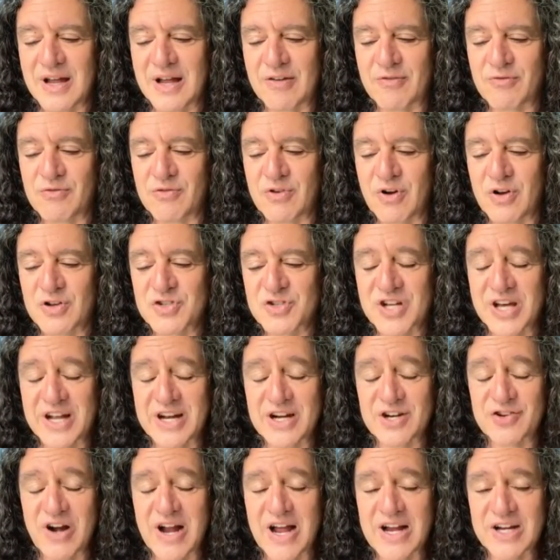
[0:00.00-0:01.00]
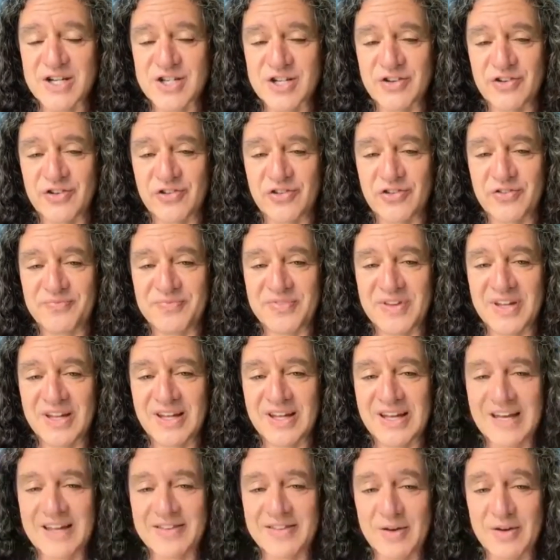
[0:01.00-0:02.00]
roadside attractions
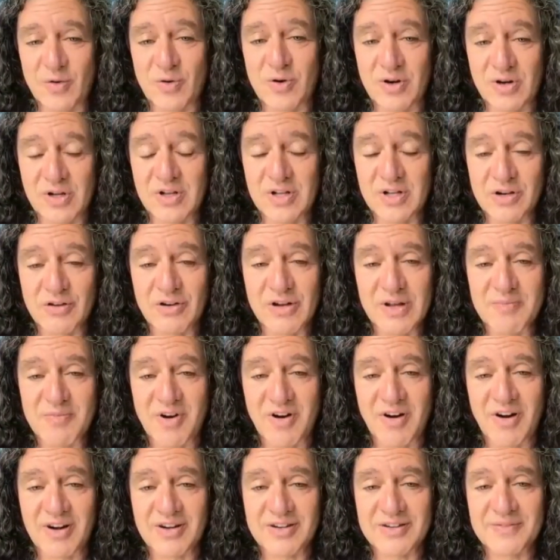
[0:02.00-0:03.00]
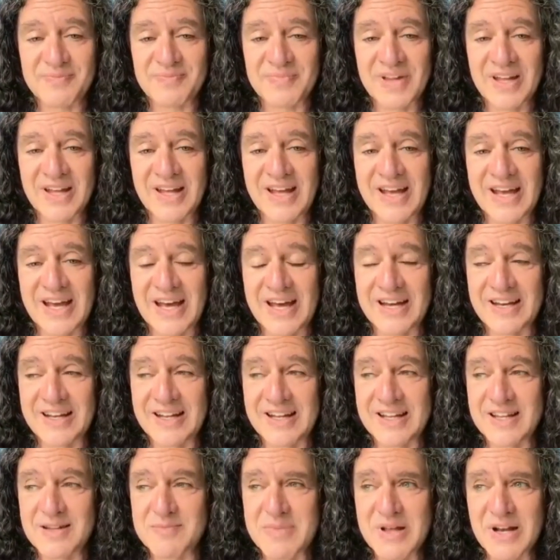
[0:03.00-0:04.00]
that were clearly marked. And
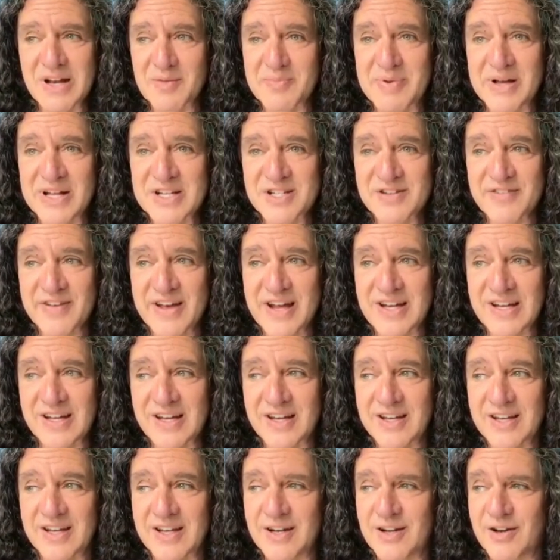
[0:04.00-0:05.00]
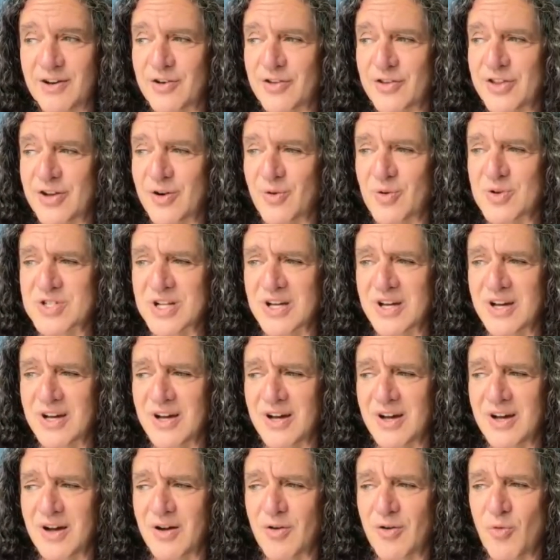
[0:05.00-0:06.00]
in the middle of Pennsylvania, you know, there was
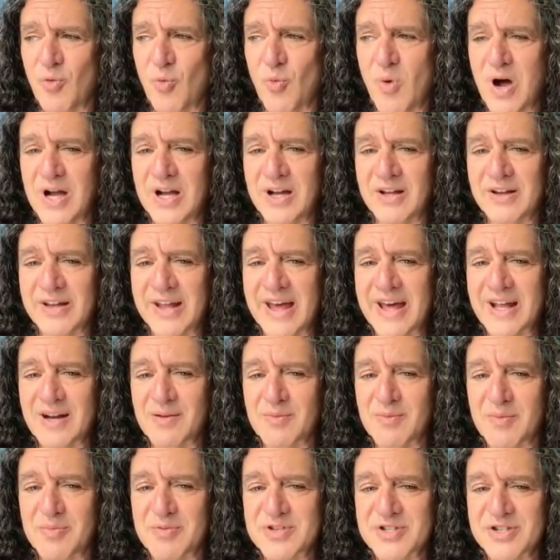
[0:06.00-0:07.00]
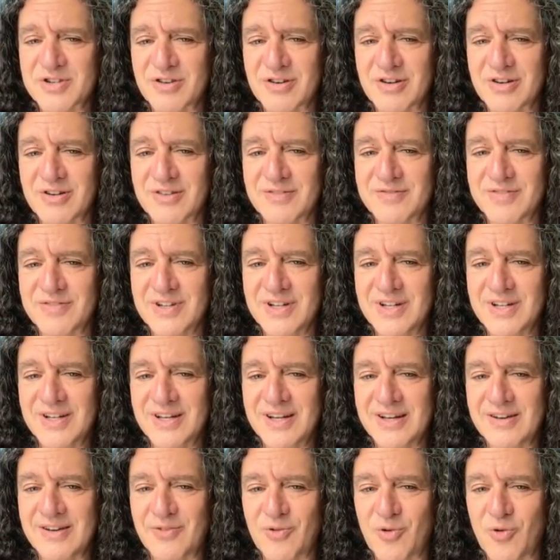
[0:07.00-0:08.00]
a, a wild animal preserve
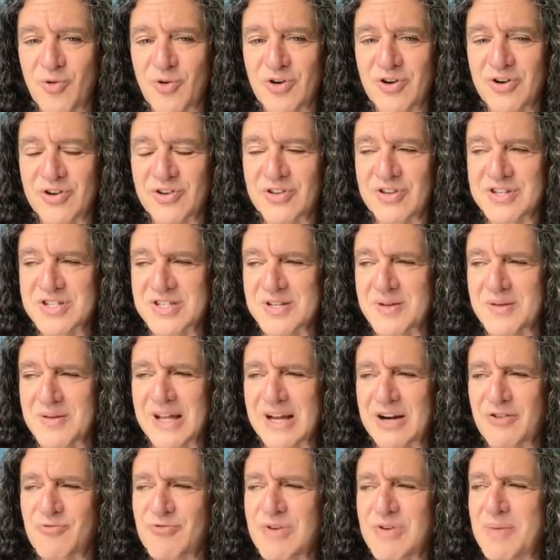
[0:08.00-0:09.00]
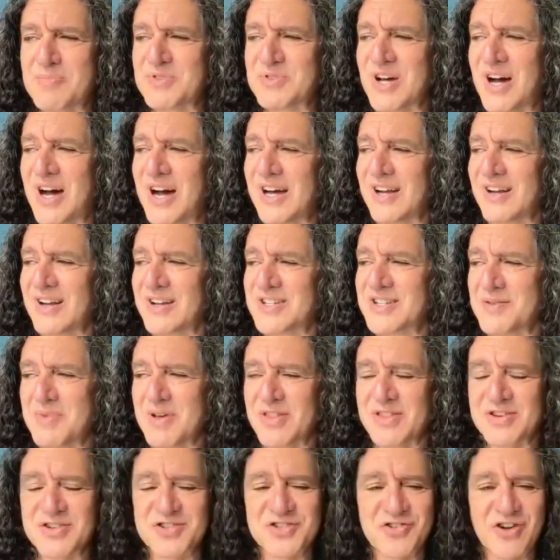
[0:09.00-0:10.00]
or some, like a reptile and some
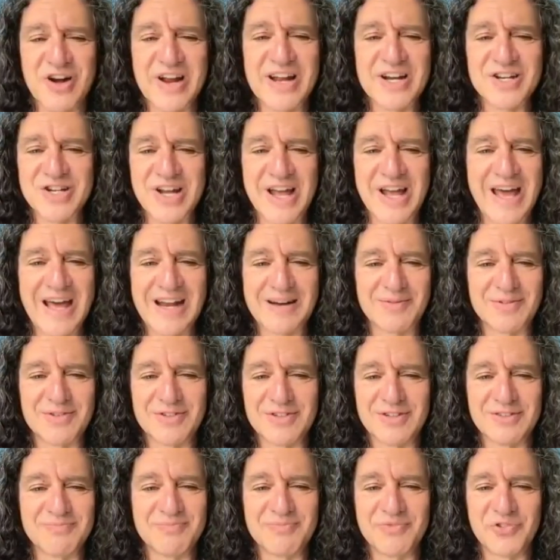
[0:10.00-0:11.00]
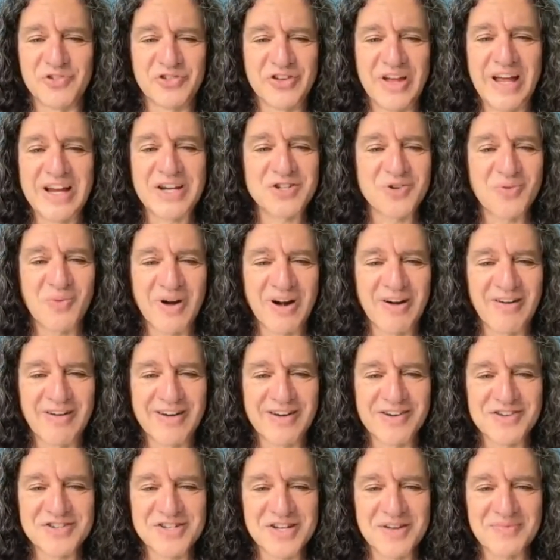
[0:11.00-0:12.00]
other strange animal sanctuary
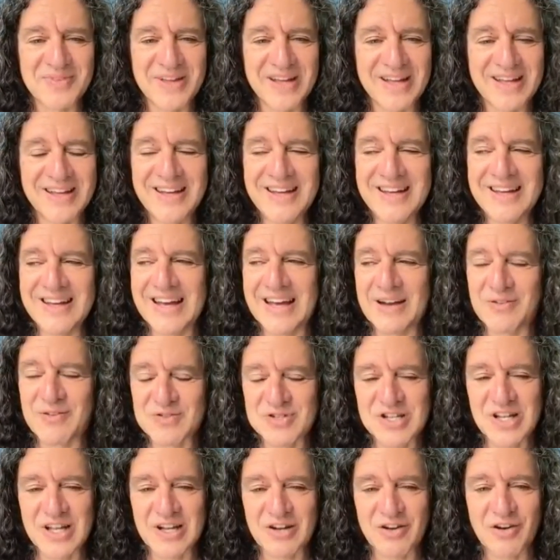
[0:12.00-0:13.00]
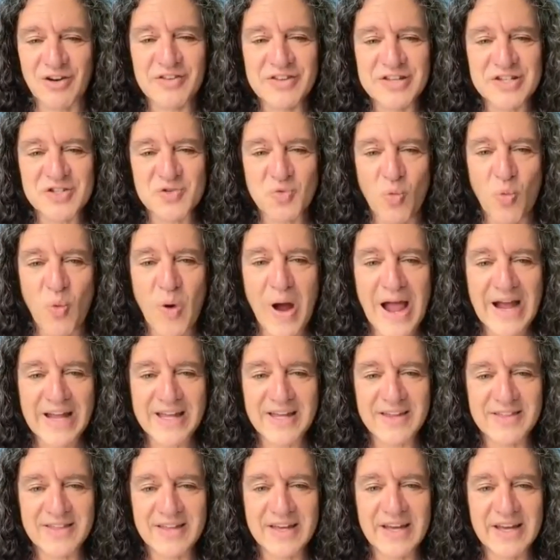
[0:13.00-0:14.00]
or something. And it was like all these
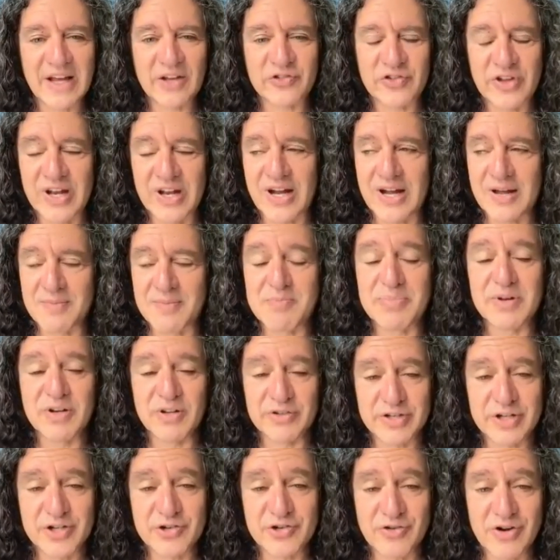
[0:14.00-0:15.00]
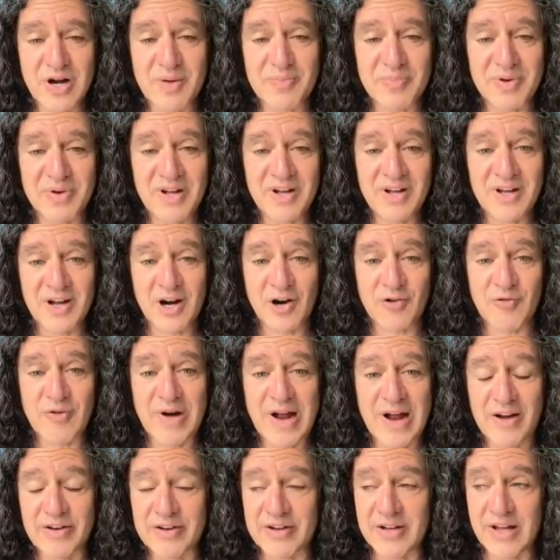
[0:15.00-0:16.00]
wacky things. And I built a trip
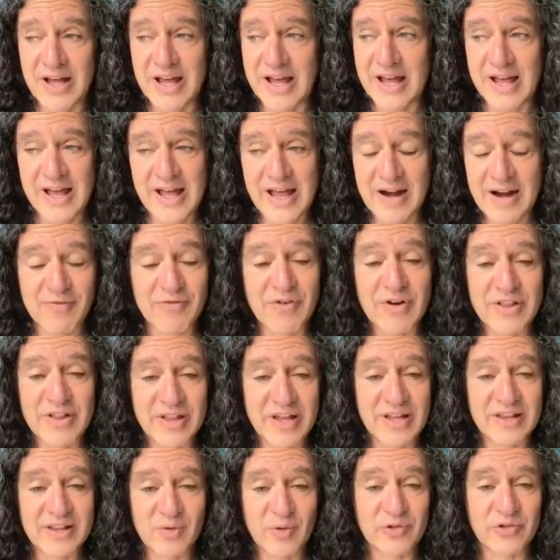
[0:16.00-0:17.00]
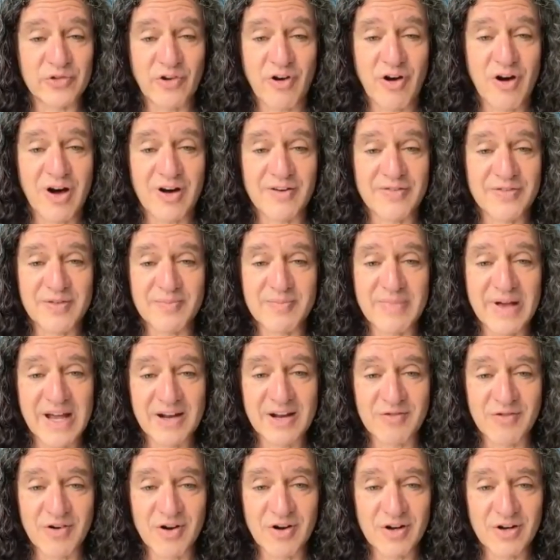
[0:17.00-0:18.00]
around everything that was off the
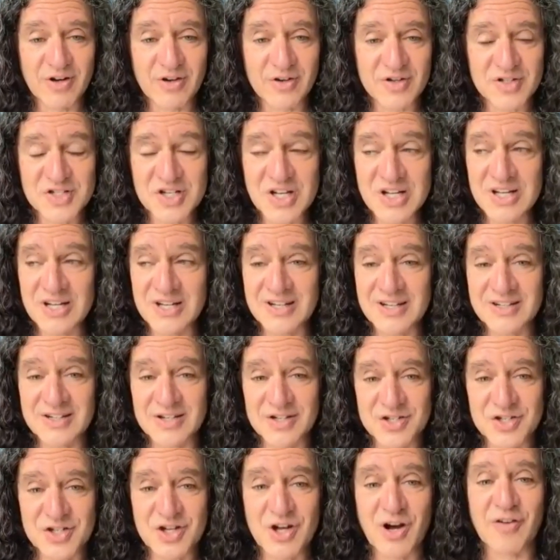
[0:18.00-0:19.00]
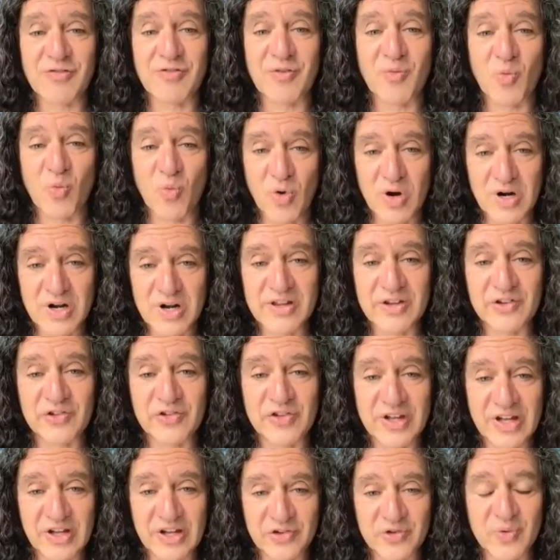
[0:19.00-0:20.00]
main roads to just go from one of these
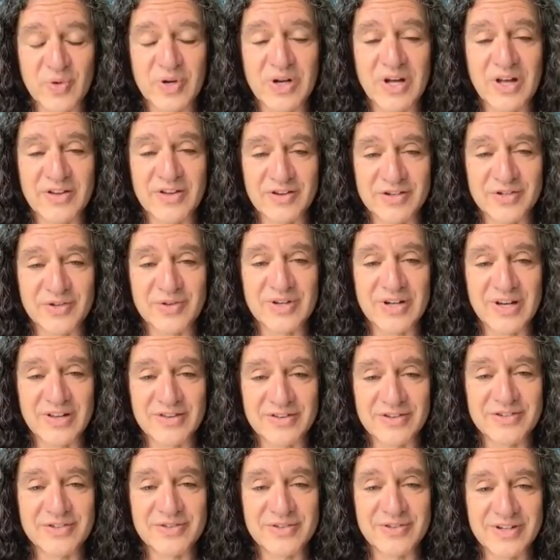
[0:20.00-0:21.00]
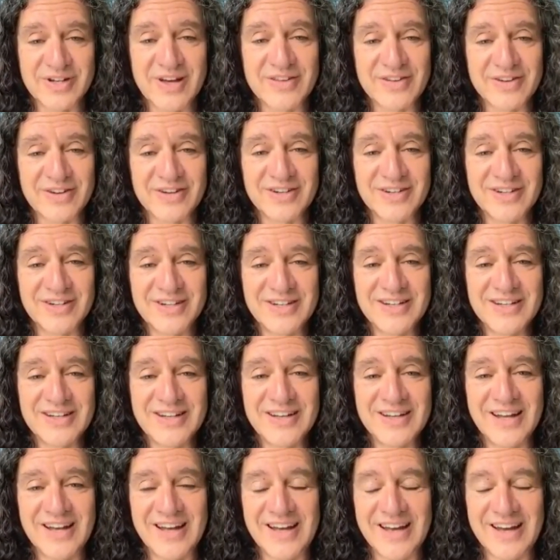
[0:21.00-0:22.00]
things to another to another to another
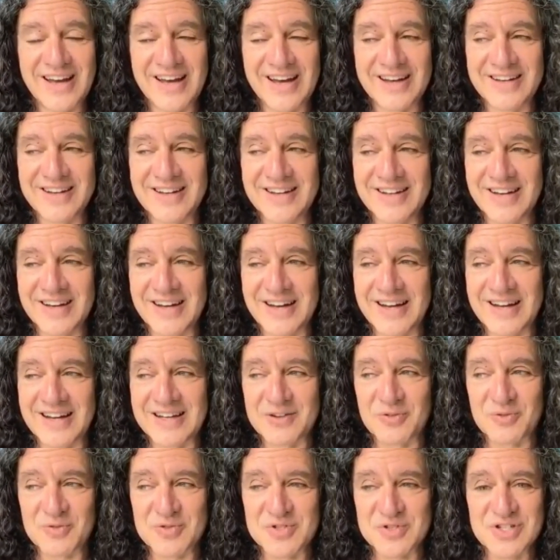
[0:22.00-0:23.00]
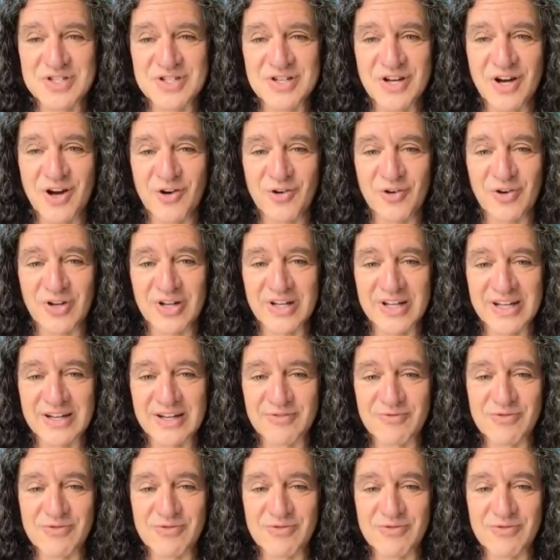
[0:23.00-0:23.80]
and uh, it was totally